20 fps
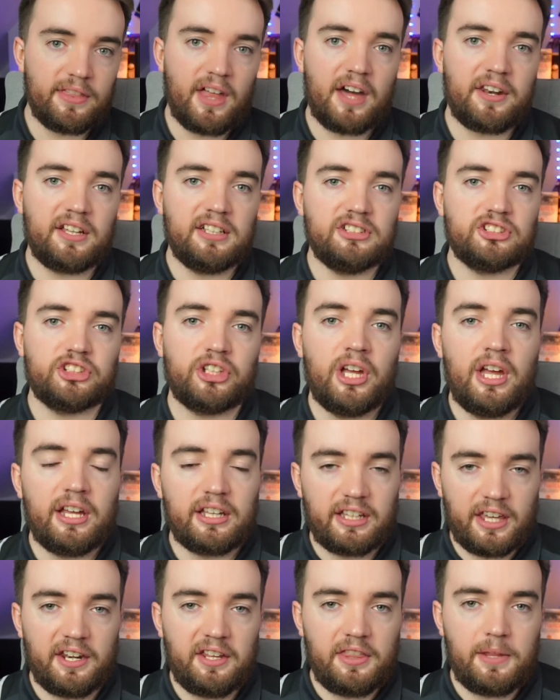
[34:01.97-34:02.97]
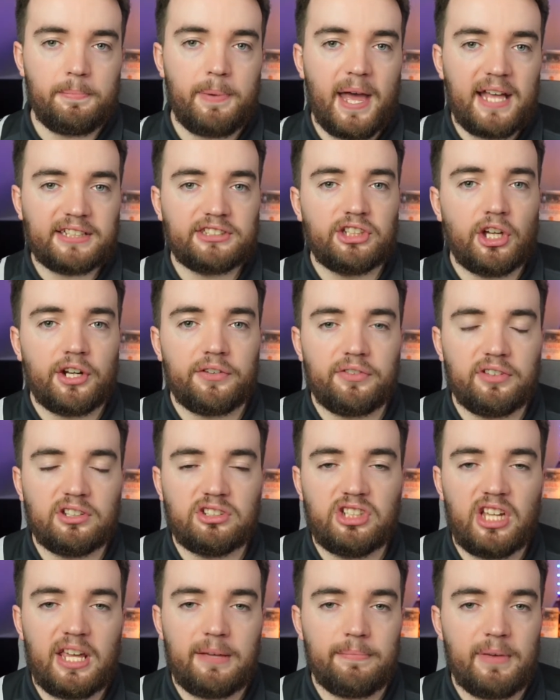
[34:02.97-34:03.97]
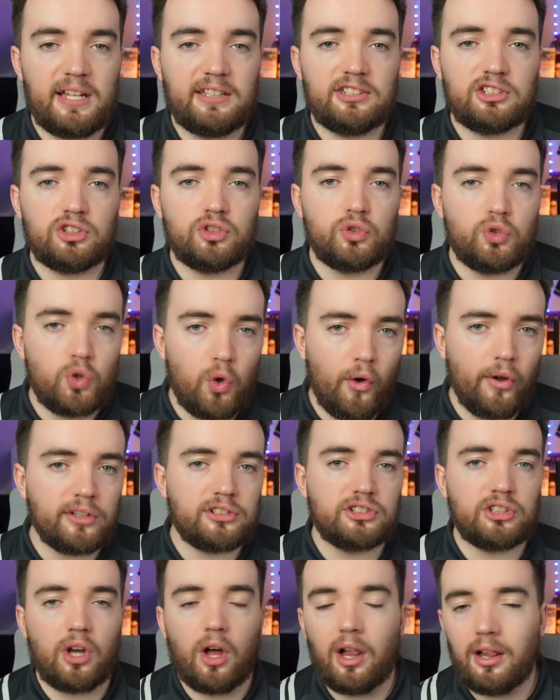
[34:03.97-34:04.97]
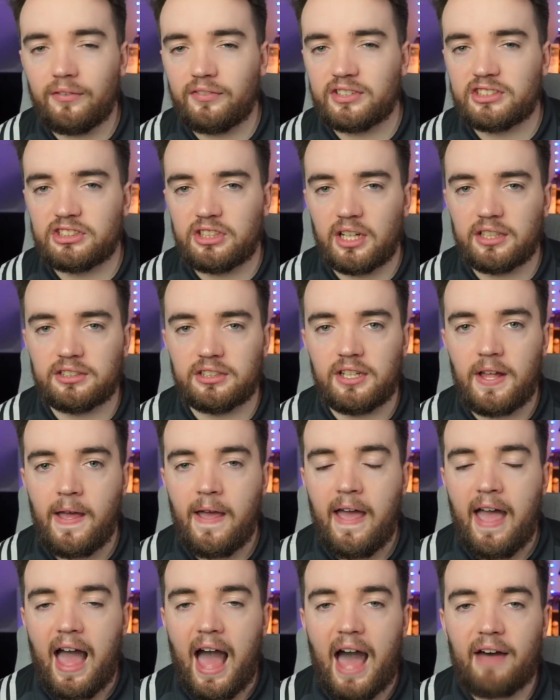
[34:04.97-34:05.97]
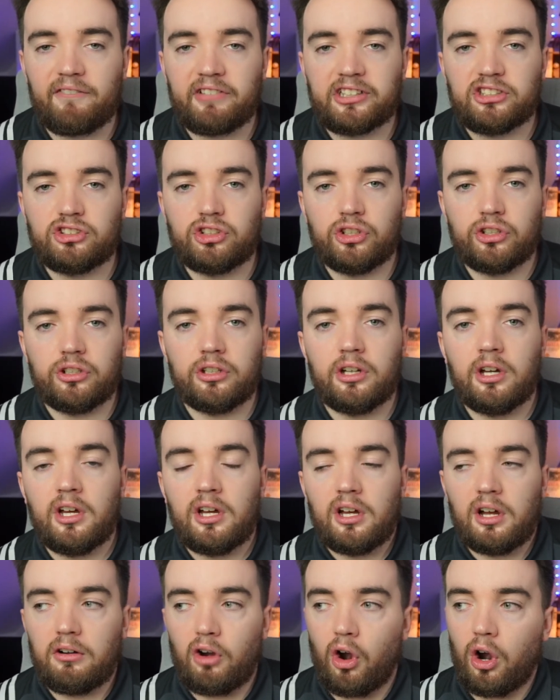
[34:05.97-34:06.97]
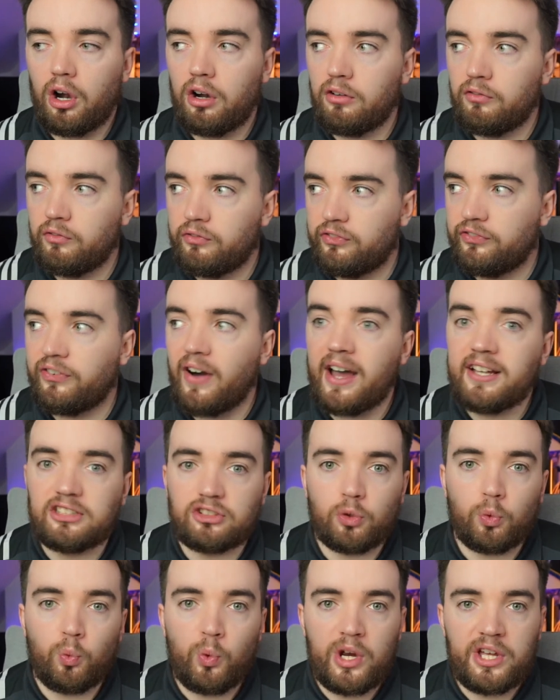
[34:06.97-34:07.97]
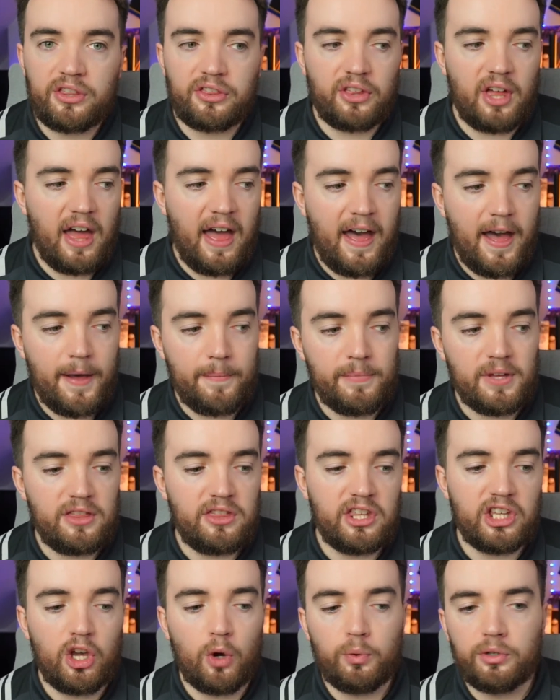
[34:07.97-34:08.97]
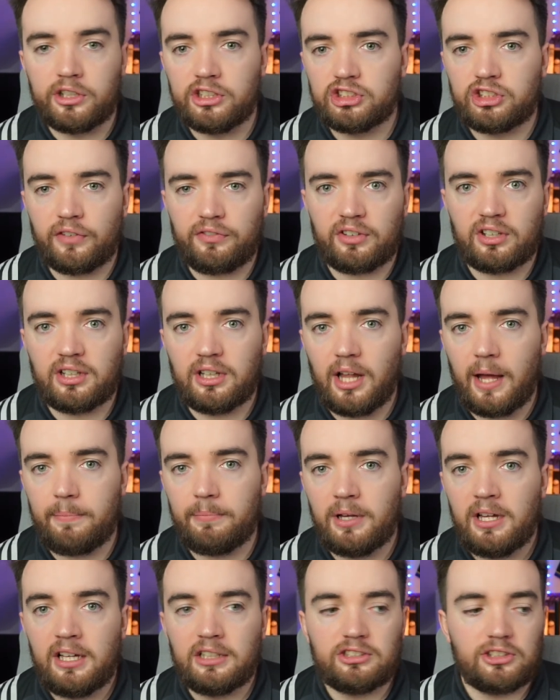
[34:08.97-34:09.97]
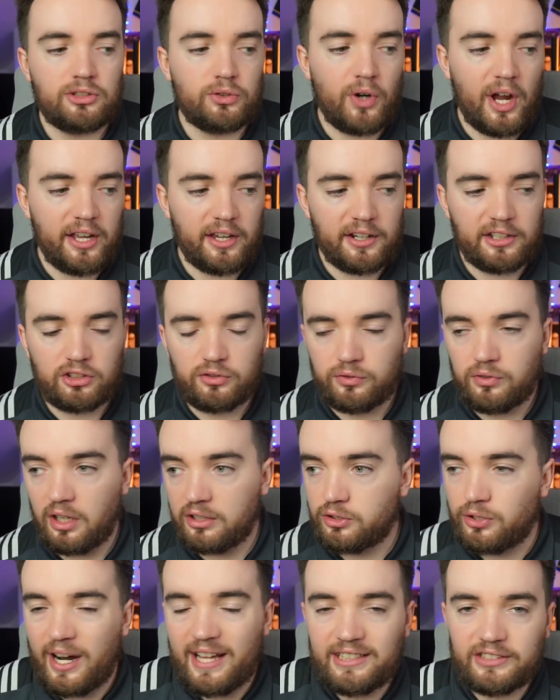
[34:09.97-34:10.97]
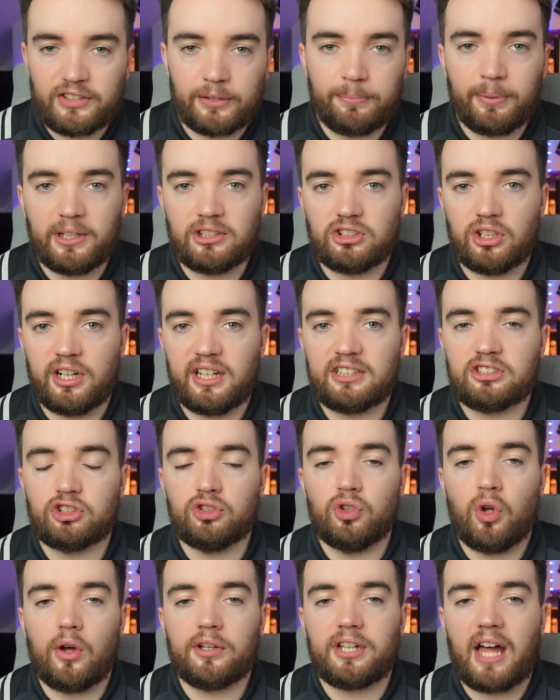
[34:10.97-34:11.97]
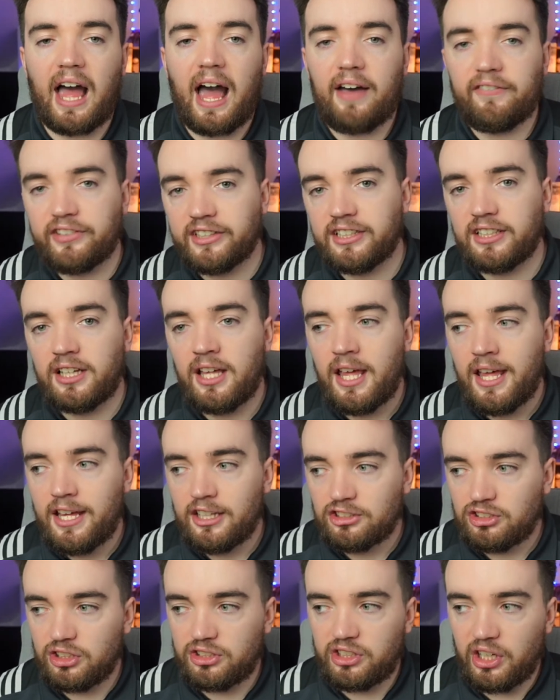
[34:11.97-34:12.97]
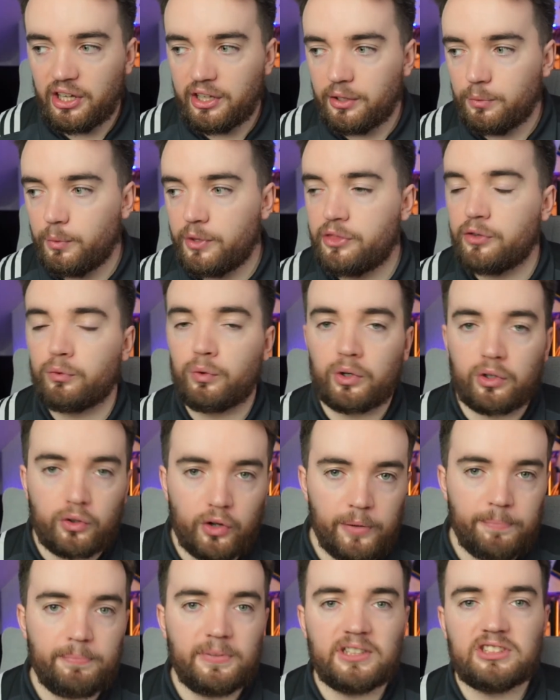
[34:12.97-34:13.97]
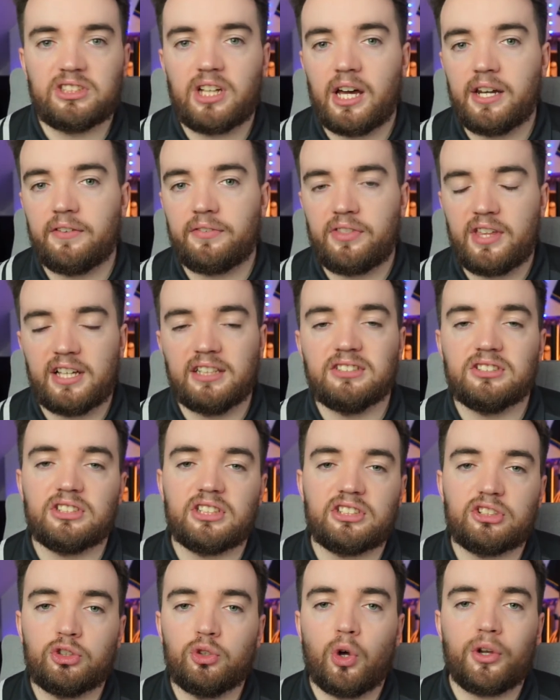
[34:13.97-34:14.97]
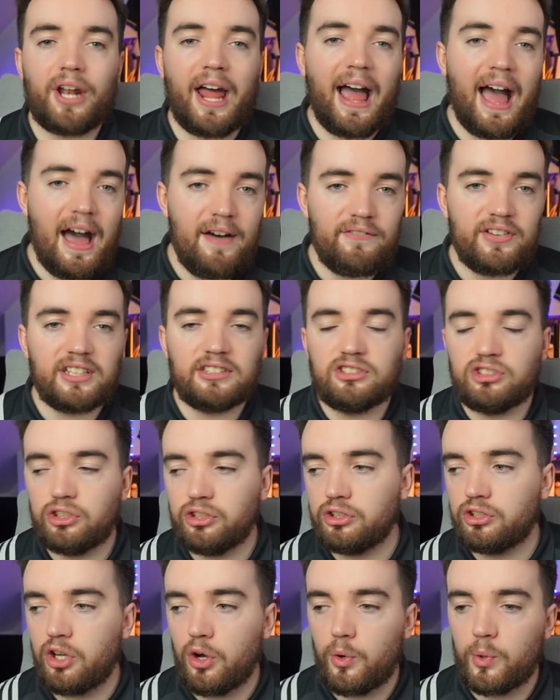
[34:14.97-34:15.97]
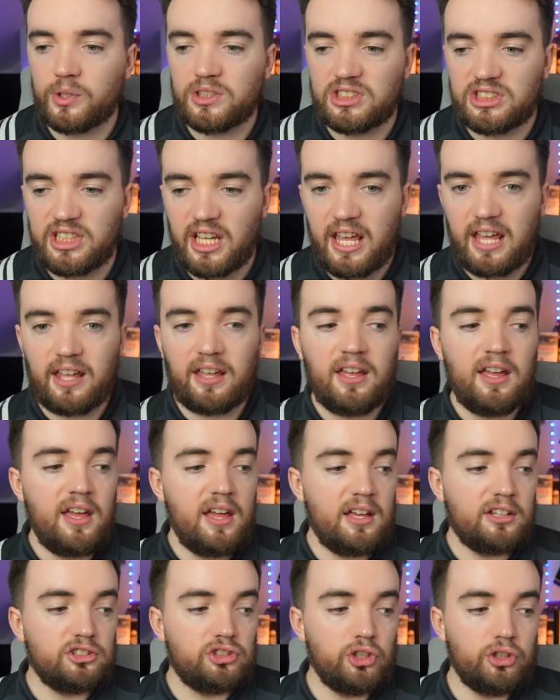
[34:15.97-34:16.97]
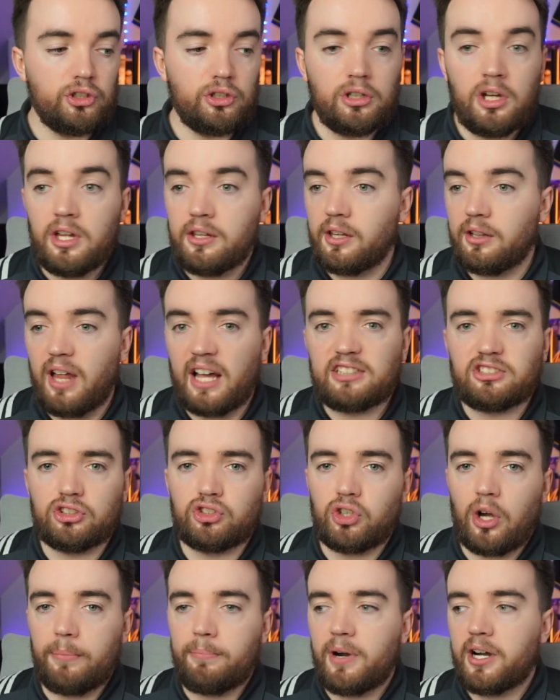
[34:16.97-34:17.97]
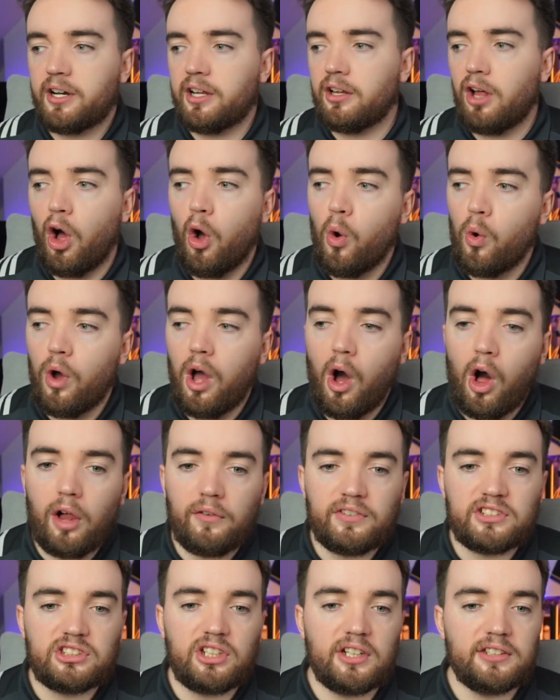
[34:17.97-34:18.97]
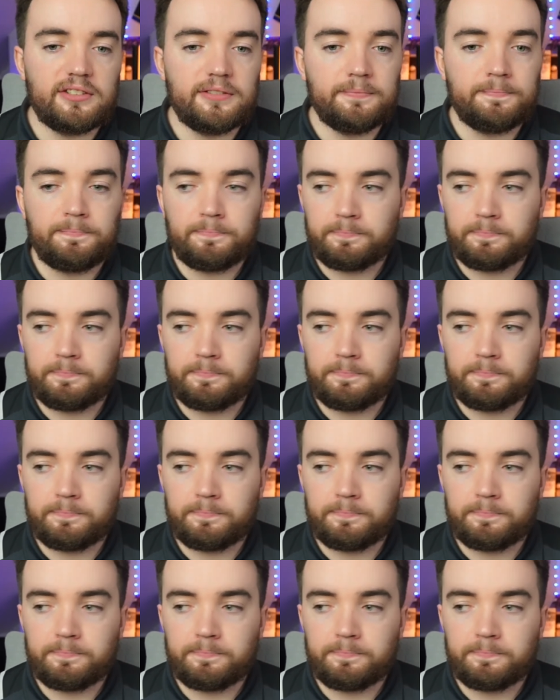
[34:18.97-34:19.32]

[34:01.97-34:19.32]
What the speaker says: that is getting the best out of the team. It's not all of a sudden having to fight with the owners of the club to try to get a transfer budget. It's not having to deal with the recruitment side of things. It's not having to go and say to the likes of John Murda, oh, all of a sudden,